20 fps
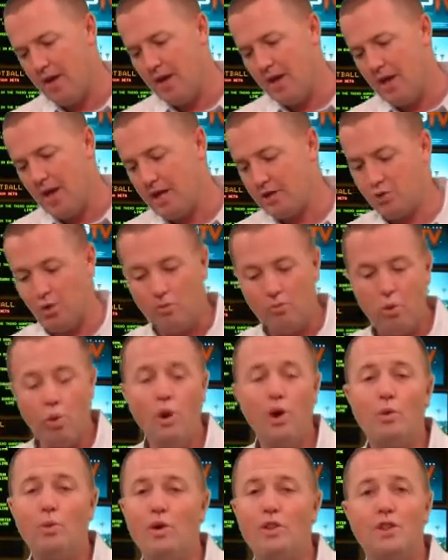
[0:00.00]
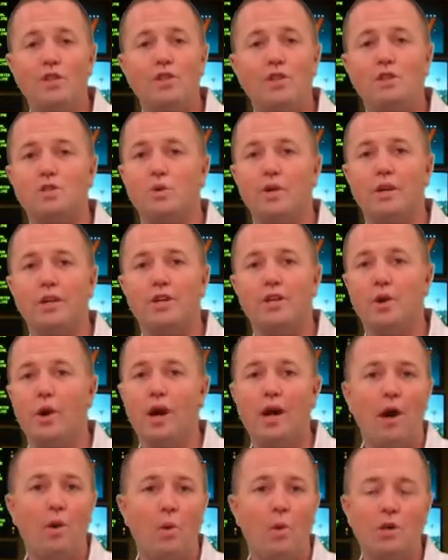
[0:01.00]
And so I'm going with it this week.
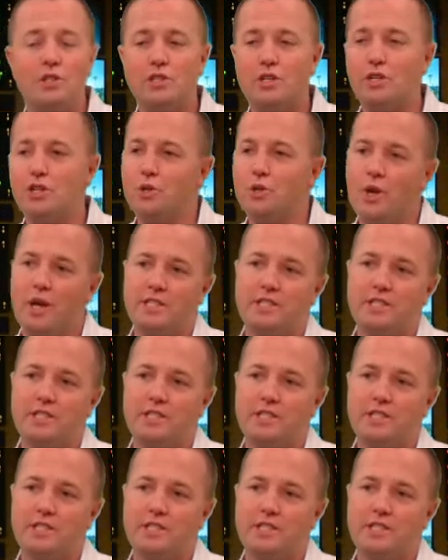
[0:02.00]
I wasn't going to do it.